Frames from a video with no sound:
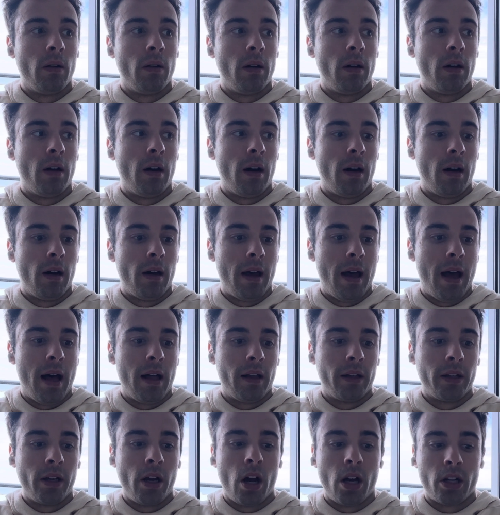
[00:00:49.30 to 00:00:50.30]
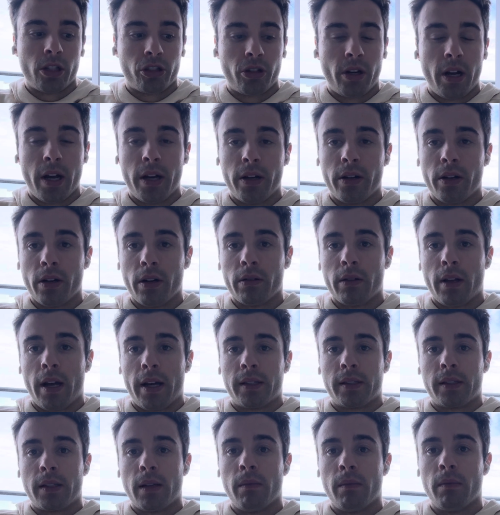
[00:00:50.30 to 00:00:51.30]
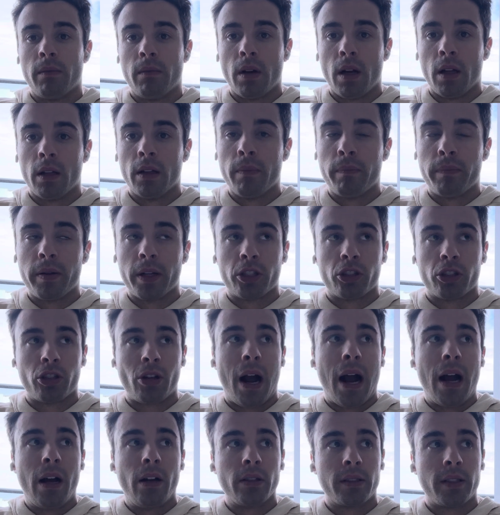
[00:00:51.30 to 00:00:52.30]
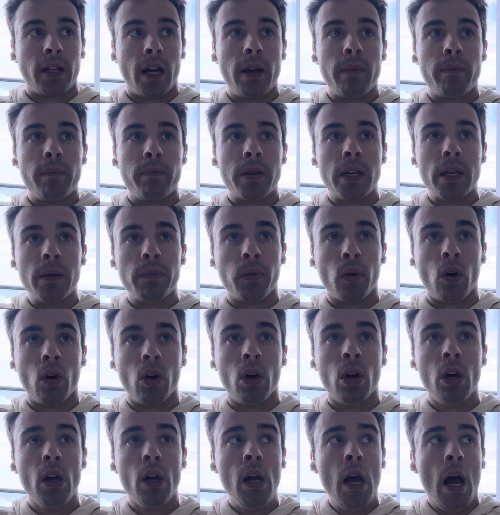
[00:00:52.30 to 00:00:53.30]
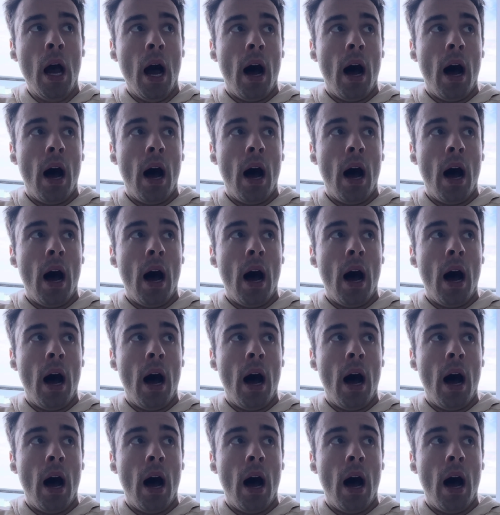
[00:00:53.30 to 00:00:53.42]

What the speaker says: Ali Ostrander, like some Olympic trials type people.